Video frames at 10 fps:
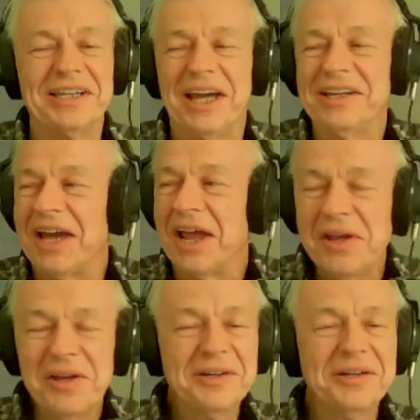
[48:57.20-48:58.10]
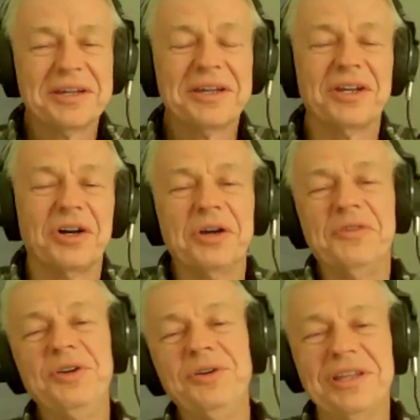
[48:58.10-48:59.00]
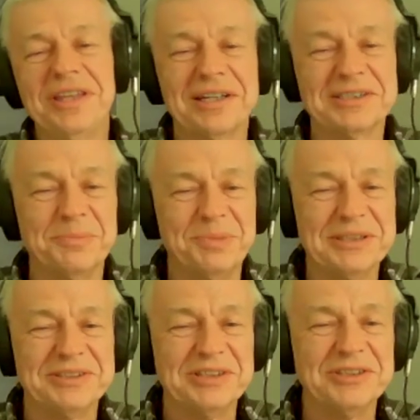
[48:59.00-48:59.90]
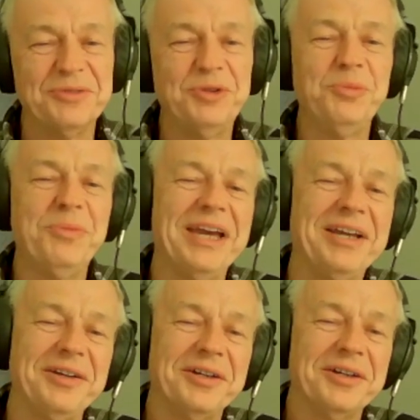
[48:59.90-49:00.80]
yet, if you did that as a business, if you made,